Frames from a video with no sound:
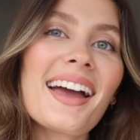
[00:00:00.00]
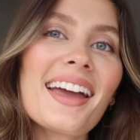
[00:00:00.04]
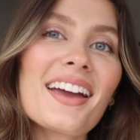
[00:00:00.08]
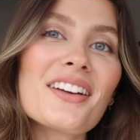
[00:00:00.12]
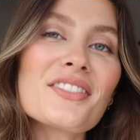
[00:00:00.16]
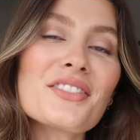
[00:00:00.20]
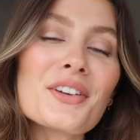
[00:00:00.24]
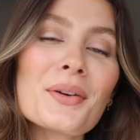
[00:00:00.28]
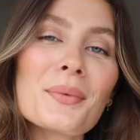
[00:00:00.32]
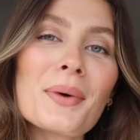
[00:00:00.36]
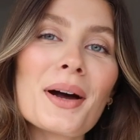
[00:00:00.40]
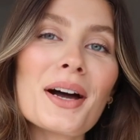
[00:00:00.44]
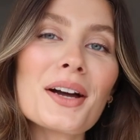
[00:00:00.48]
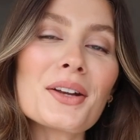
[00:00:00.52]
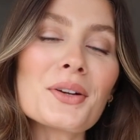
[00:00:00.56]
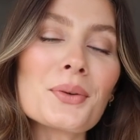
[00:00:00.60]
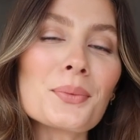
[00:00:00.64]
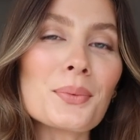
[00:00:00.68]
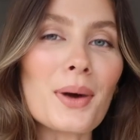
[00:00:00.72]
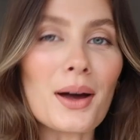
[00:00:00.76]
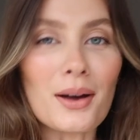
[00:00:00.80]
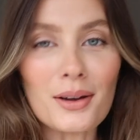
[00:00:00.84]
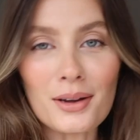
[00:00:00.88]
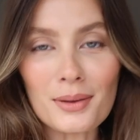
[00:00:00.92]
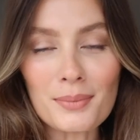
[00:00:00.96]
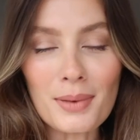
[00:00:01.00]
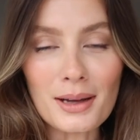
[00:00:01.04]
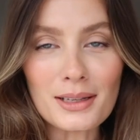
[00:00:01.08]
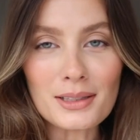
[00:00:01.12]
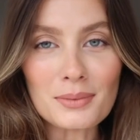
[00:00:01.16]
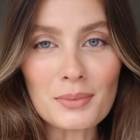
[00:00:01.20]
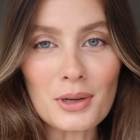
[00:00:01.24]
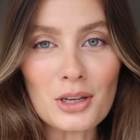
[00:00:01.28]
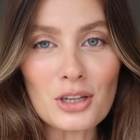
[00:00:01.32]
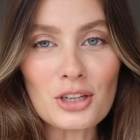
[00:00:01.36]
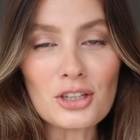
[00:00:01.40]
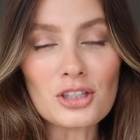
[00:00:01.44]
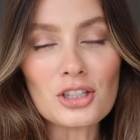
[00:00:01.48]
Hi everyone, welcome back
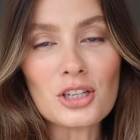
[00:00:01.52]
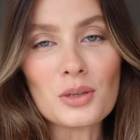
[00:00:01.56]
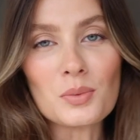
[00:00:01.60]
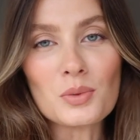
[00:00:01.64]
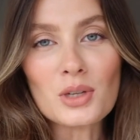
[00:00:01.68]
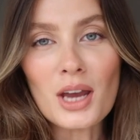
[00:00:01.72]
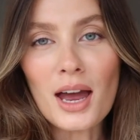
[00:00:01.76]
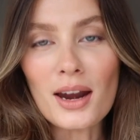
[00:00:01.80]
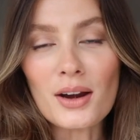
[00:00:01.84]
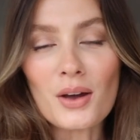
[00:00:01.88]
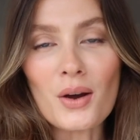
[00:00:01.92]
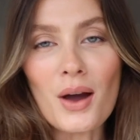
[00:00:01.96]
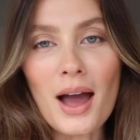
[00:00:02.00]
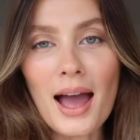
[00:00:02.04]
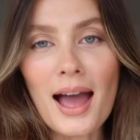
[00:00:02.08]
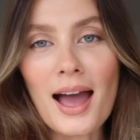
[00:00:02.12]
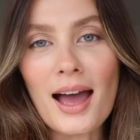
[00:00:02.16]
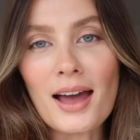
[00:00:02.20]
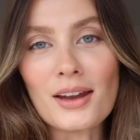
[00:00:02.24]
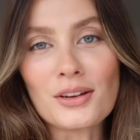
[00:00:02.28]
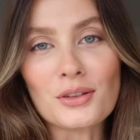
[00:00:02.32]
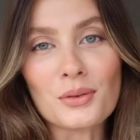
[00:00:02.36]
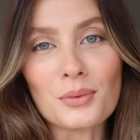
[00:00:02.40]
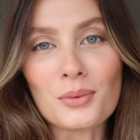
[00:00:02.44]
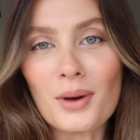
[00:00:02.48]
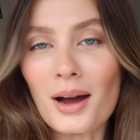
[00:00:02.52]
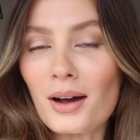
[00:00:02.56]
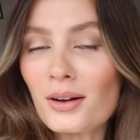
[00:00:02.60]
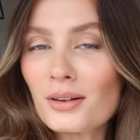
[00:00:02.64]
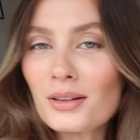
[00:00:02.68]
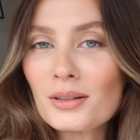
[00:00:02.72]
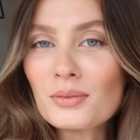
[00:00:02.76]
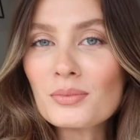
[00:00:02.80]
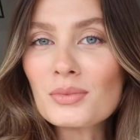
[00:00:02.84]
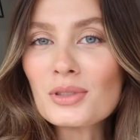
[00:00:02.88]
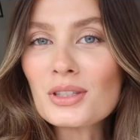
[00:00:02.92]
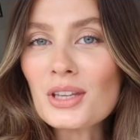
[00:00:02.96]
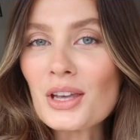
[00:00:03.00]
to my YouTube channel and
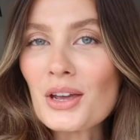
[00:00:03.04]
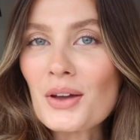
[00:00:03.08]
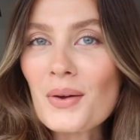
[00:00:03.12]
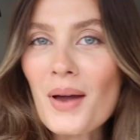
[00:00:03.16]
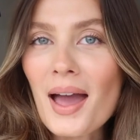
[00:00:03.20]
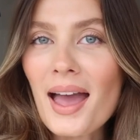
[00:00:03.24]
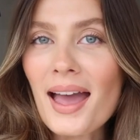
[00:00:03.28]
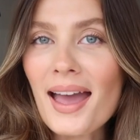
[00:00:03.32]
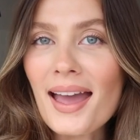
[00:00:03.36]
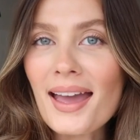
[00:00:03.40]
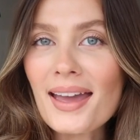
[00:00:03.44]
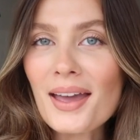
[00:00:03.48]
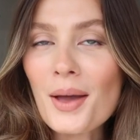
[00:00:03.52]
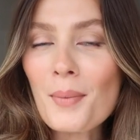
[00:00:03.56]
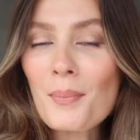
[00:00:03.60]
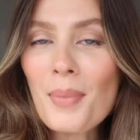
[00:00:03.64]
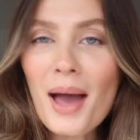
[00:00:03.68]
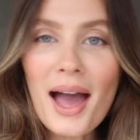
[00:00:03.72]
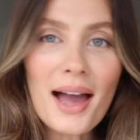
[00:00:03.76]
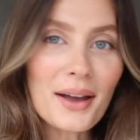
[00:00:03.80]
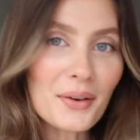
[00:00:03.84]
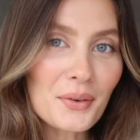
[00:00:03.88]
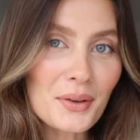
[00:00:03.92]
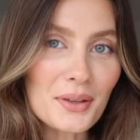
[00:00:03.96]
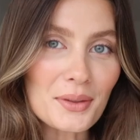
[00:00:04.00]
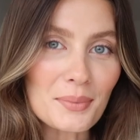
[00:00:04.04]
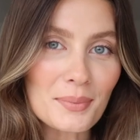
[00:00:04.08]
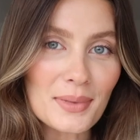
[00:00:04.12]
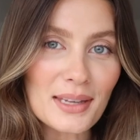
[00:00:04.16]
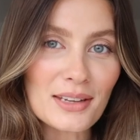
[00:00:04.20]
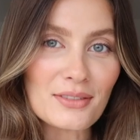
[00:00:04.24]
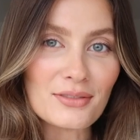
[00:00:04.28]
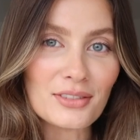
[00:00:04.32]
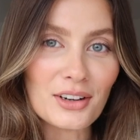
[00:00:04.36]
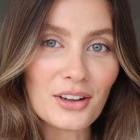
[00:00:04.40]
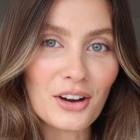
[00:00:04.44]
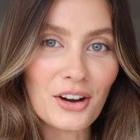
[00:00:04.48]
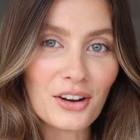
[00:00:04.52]
welcome to a pack with
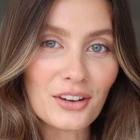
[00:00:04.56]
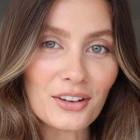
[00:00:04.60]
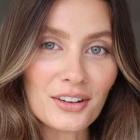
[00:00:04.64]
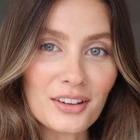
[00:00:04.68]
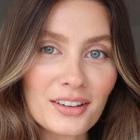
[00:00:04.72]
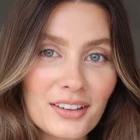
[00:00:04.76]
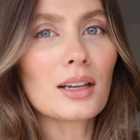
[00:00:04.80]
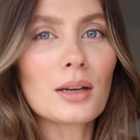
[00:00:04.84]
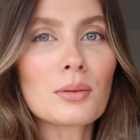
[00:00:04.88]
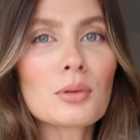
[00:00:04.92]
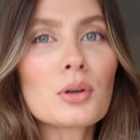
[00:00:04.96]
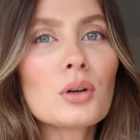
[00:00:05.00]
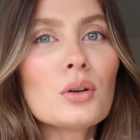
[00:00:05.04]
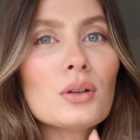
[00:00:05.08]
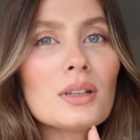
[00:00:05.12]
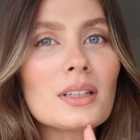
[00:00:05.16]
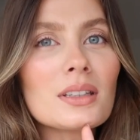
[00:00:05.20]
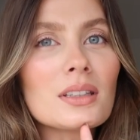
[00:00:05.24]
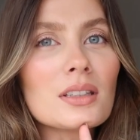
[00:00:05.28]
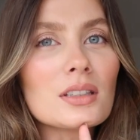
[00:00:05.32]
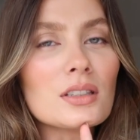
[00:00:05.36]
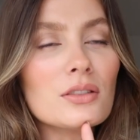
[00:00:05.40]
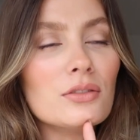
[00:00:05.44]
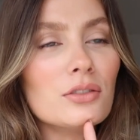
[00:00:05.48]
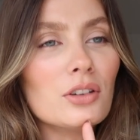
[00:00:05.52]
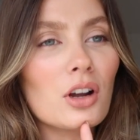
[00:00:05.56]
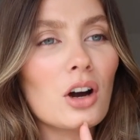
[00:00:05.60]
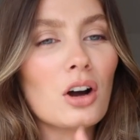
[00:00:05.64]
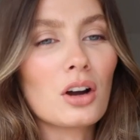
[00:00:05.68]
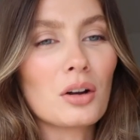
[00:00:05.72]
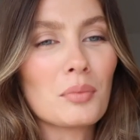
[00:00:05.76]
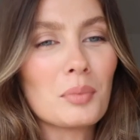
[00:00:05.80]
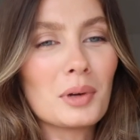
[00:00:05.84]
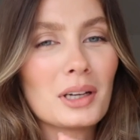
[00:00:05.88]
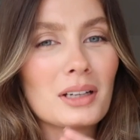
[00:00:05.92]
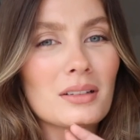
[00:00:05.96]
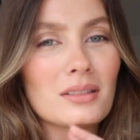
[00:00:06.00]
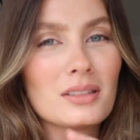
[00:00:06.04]
me vlog. And I'm calling this a
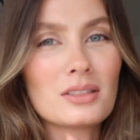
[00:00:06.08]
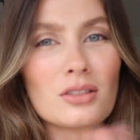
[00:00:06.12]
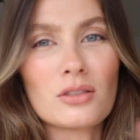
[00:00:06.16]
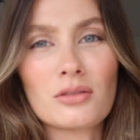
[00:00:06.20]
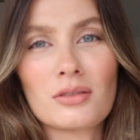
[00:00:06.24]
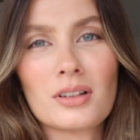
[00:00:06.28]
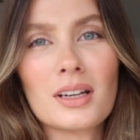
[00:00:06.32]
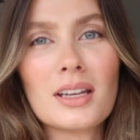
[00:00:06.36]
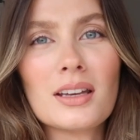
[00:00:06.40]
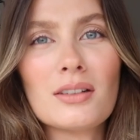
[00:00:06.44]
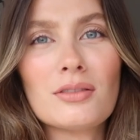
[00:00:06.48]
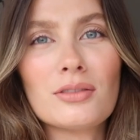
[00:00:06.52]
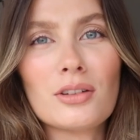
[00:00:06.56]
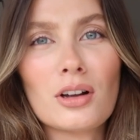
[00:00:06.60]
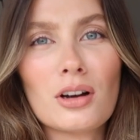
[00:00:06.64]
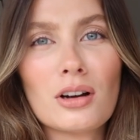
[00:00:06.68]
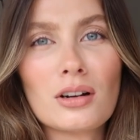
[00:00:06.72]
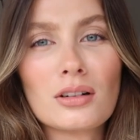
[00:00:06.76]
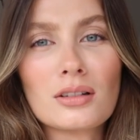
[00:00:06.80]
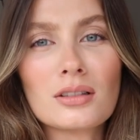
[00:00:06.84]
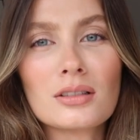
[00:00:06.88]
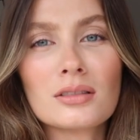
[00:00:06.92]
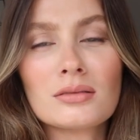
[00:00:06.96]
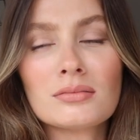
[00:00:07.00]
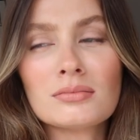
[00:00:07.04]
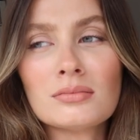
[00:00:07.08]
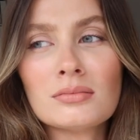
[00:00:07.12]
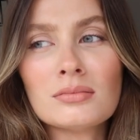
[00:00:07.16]
vlog, but it's not really a vlog.